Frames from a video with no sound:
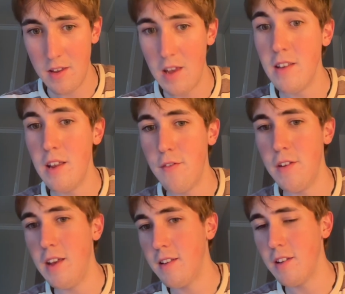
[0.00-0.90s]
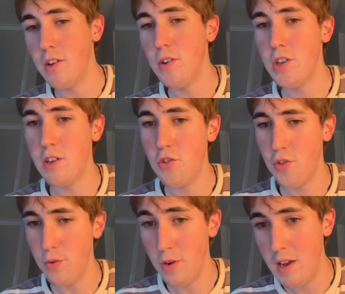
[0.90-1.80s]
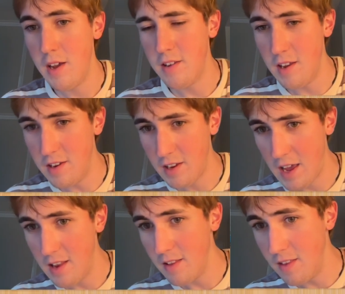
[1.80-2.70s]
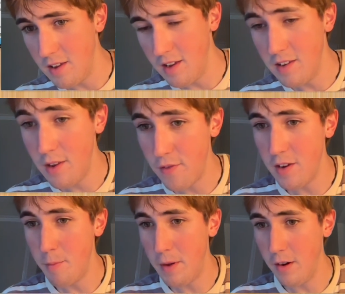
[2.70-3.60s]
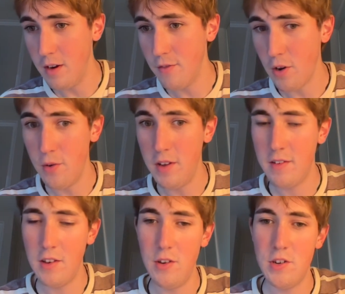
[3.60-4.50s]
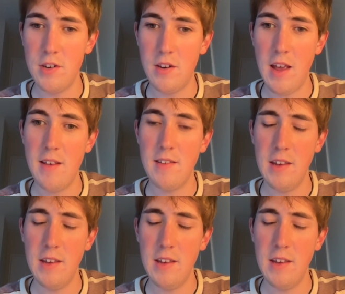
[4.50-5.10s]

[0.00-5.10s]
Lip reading: indefinite execution to true to indicate that the indefinite period of code execution has